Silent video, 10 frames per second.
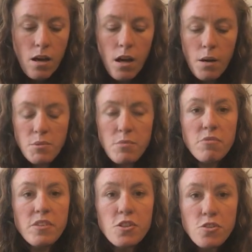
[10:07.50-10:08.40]
Um, some
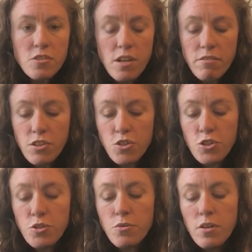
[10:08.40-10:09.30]
features of this
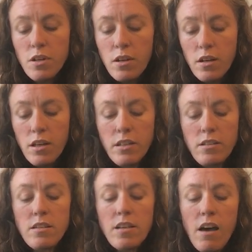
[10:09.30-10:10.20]
shoe, it
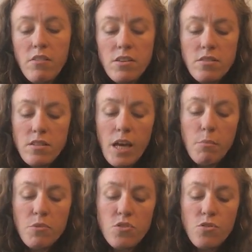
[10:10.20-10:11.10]
does have a
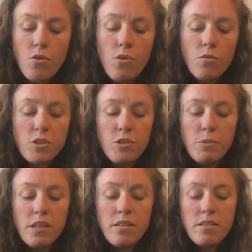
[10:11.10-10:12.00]
siped sole, which
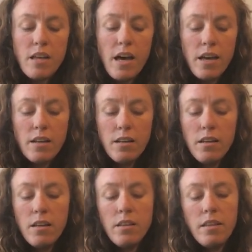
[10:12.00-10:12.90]
means that
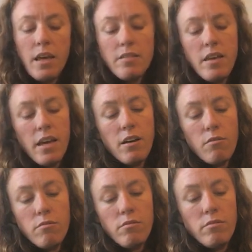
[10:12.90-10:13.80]
they take
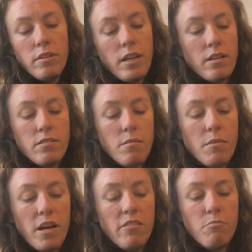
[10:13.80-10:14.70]
a like some
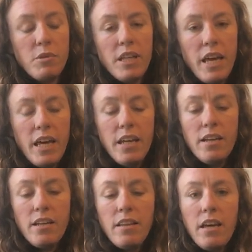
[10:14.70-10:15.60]
kind of blade
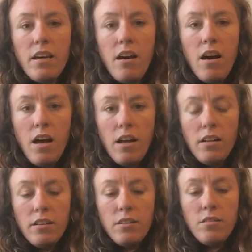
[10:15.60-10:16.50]
and they
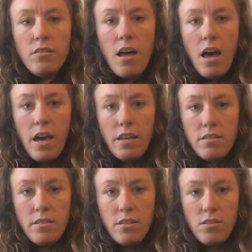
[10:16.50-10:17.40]
cut little
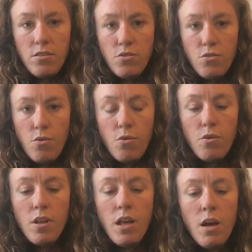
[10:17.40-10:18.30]
lines into the
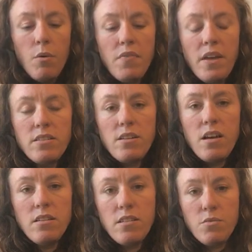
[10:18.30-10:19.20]
sole. what that
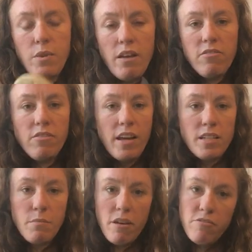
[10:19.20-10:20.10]
does is when I
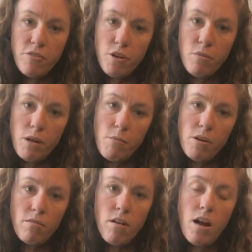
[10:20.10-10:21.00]
flex my foot when I'm
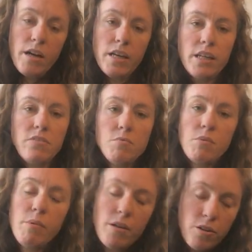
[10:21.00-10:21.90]
on a rock, it gives
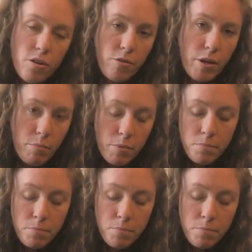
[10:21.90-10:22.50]
me better grip.